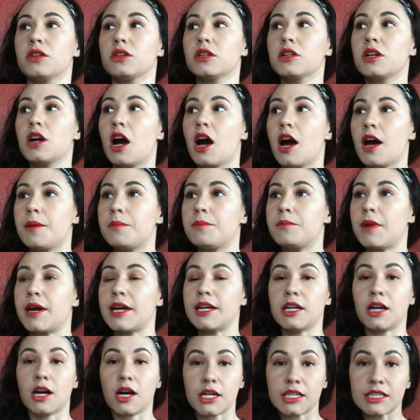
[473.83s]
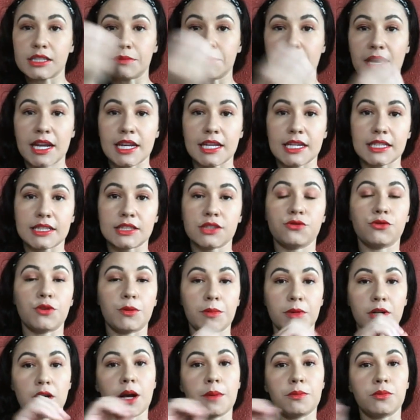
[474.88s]
got my cosmetics from
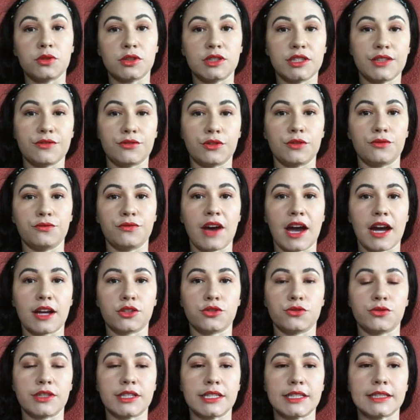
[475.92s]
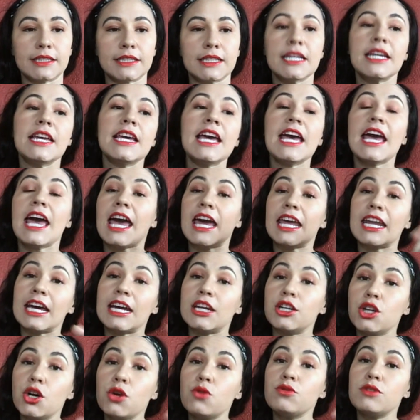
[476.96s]
a couple different factories. And I
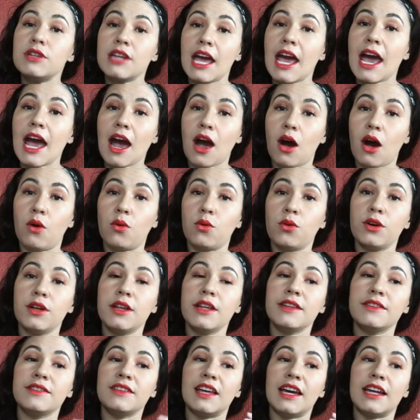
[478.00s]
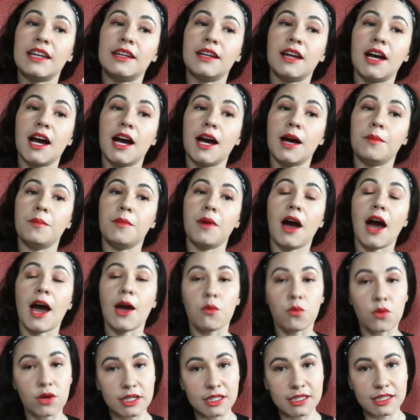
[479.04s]
know now that I
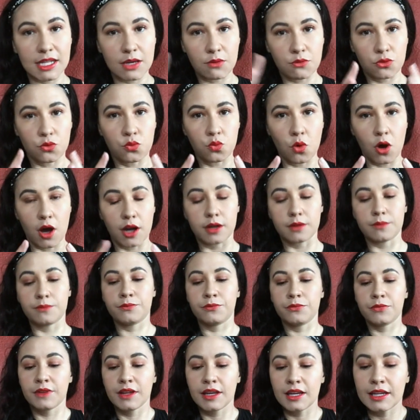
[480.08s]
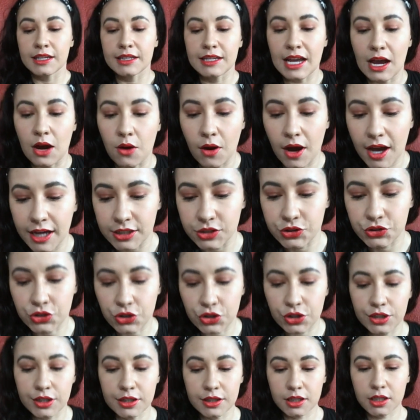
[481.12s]
want to stay with one. Now, I
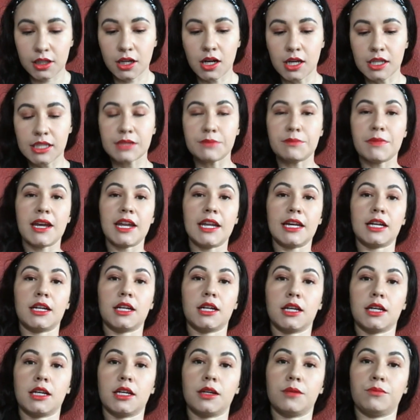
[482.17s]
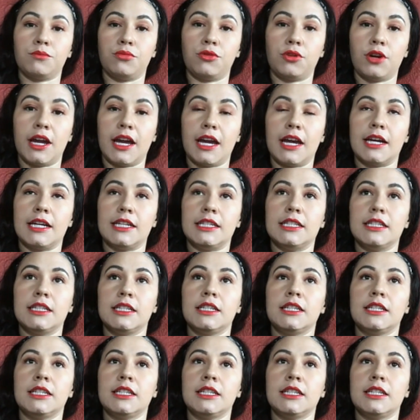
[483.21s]
started the cosmetic brand.